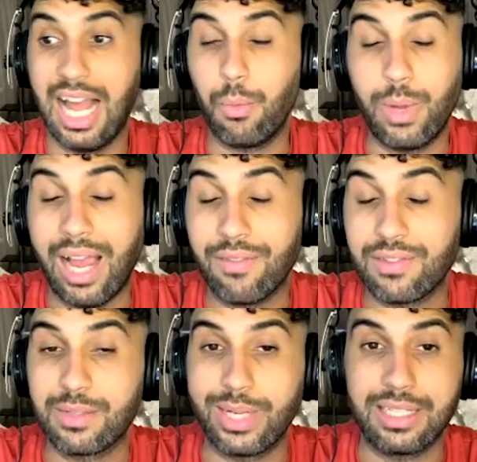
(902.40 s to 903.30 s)
We have
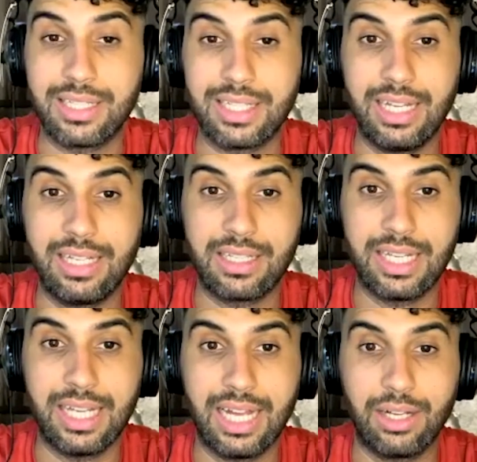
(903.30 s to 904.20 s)
to wait and
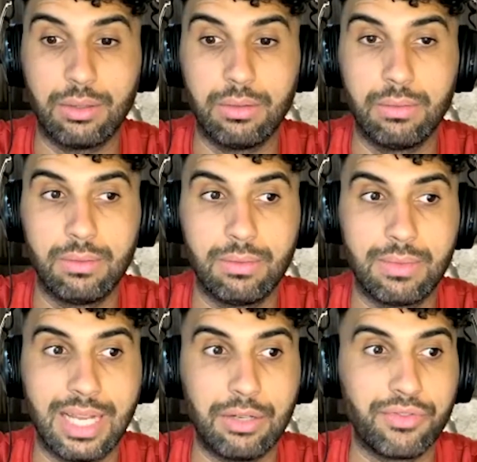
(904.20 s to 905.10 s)
see how
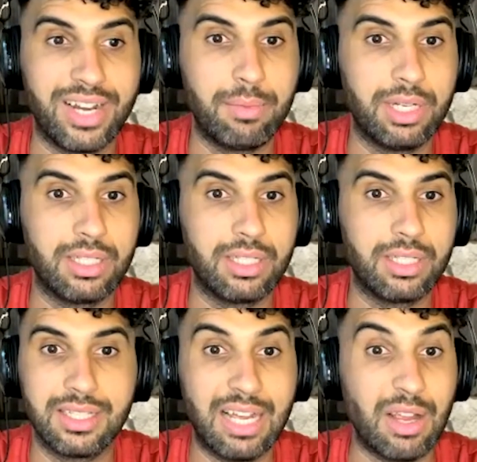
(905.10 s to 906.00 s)
Saudi Arabia
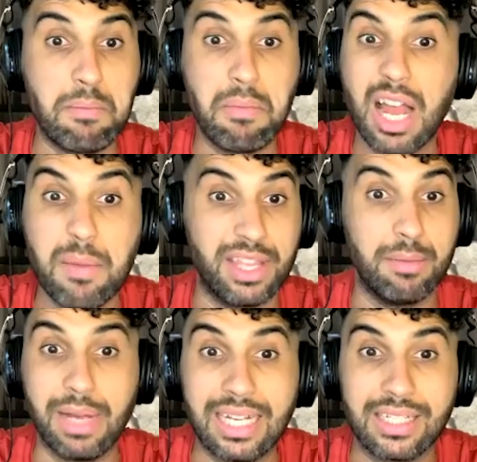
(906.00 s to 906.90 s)
turns out. It
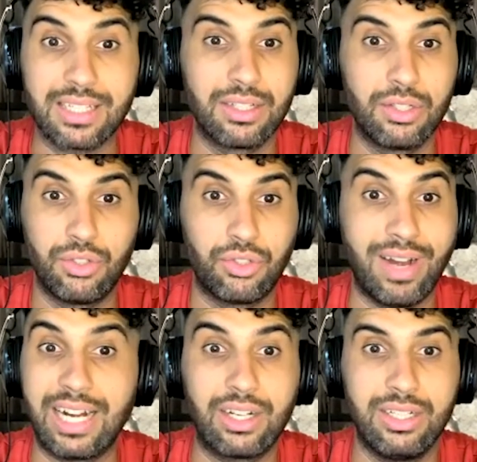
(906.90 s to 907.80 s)
might be the best
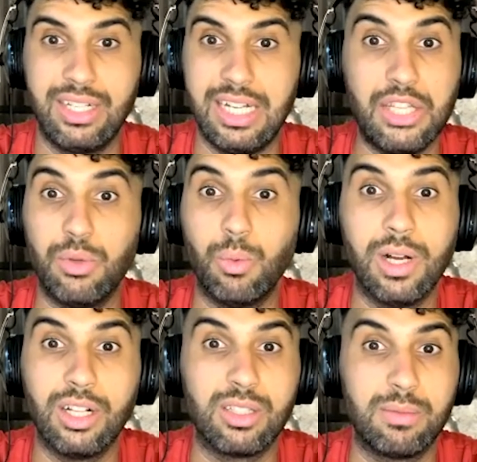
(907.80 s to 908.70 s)
track in the
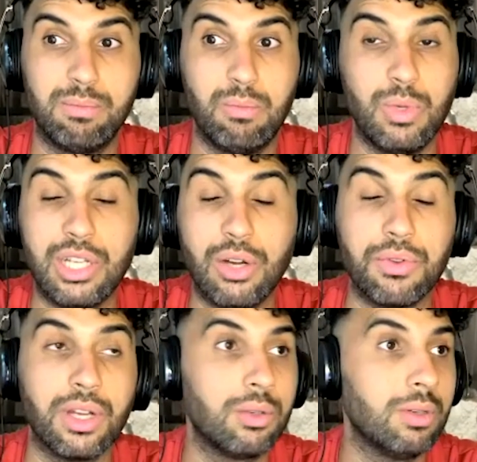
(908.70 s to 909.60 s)
world. We
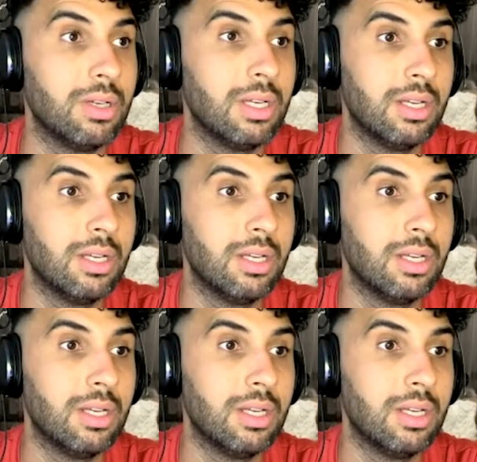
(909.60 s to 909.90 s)
don't know.